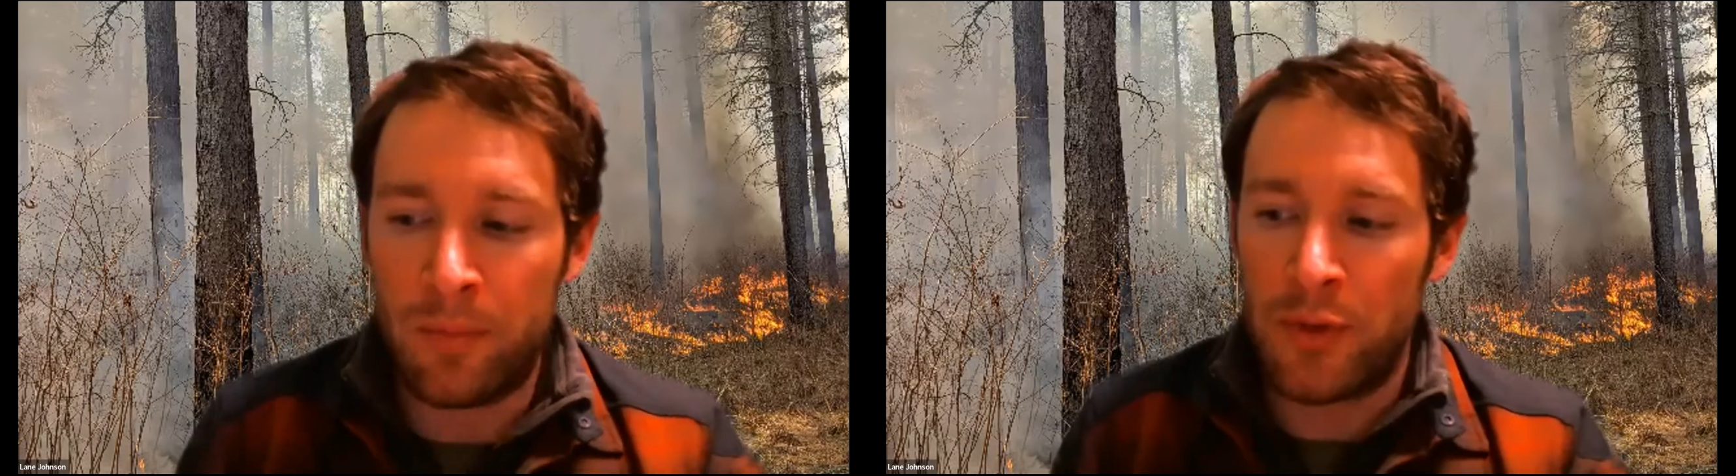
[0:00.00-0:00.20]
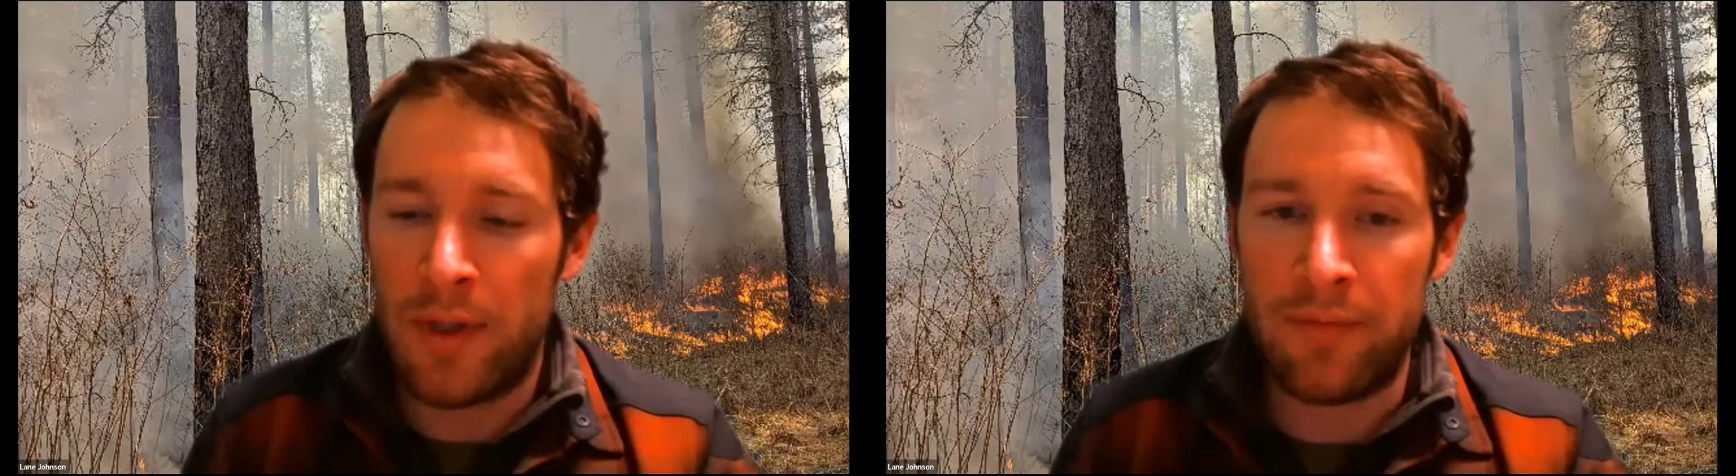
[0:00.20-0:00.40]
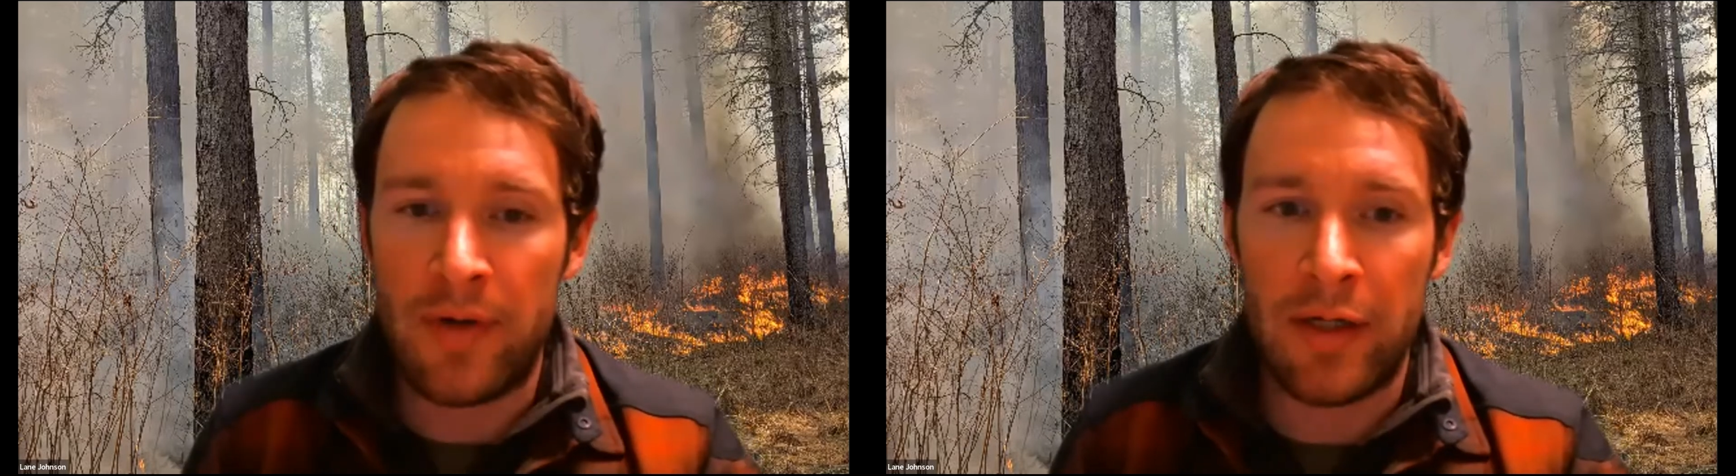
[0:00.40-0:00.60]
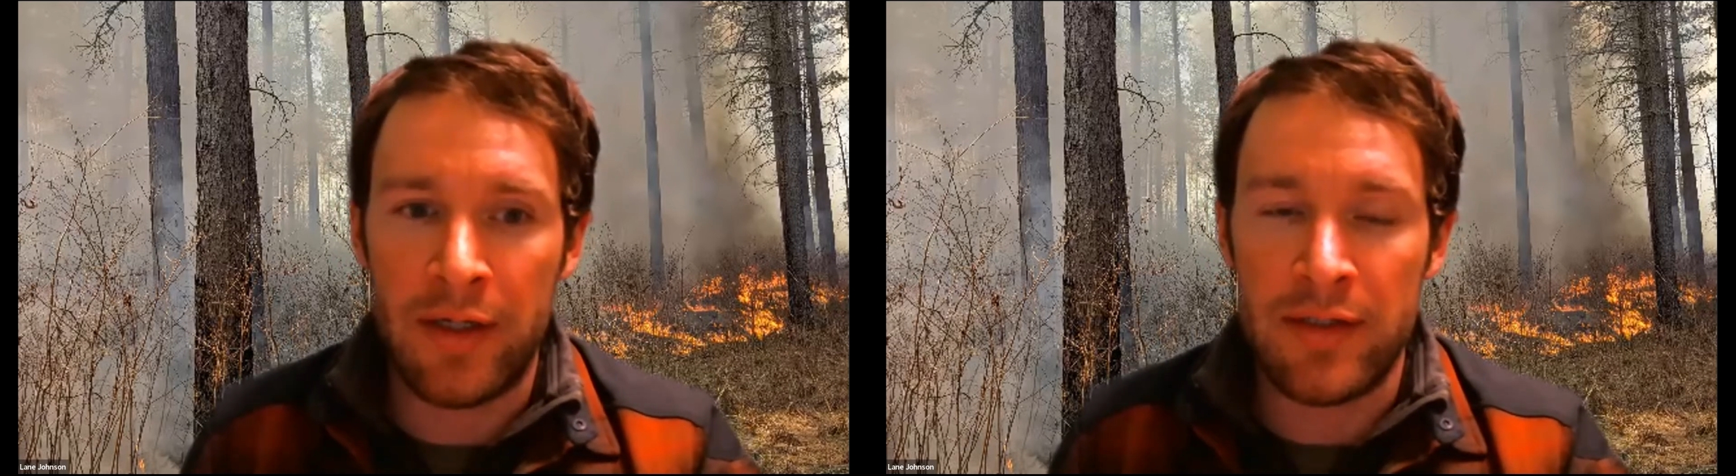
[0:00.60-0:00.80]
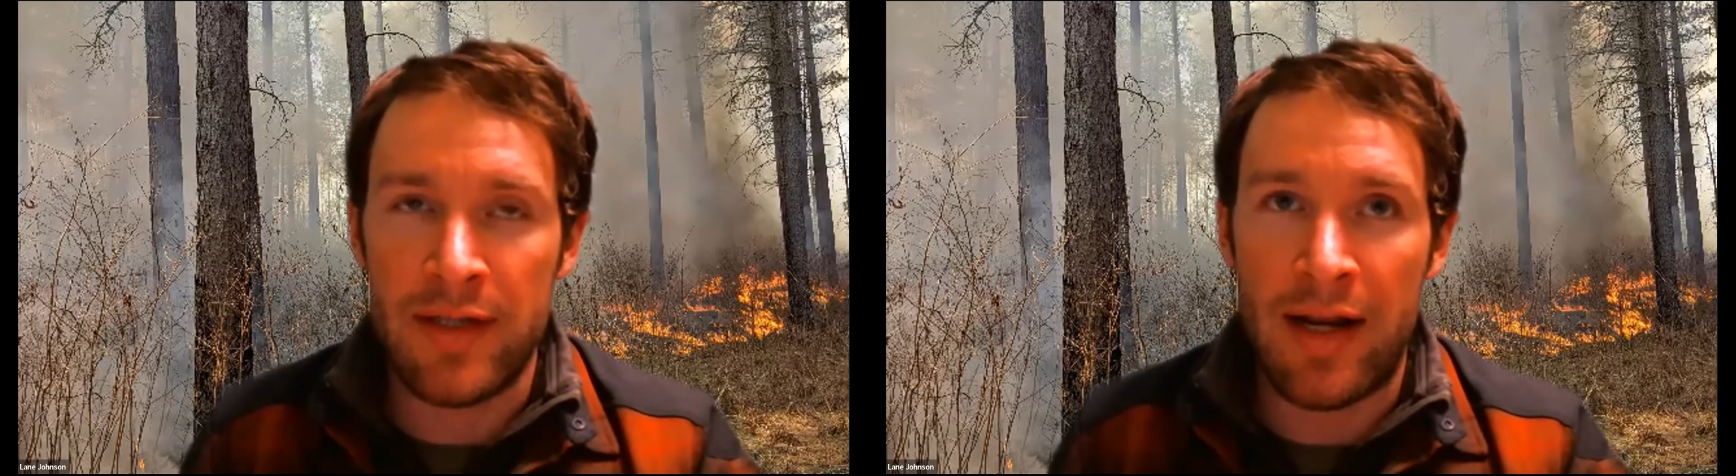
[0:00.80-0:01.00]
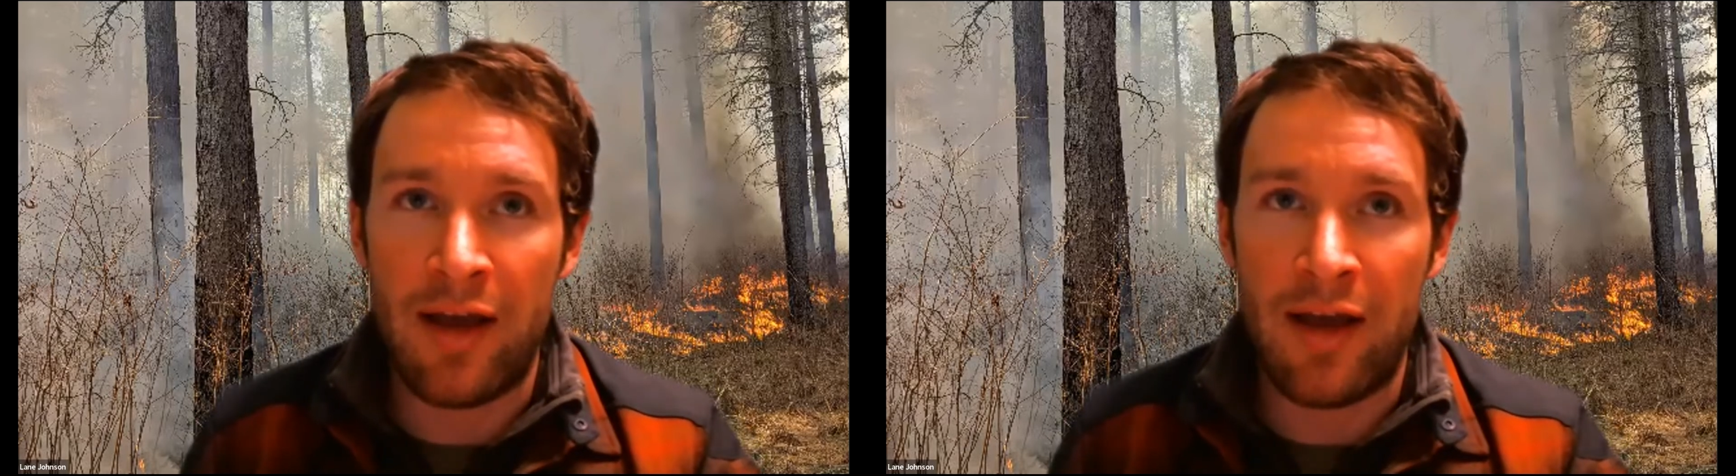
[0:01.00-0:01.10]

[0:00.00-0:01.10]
when you have areas that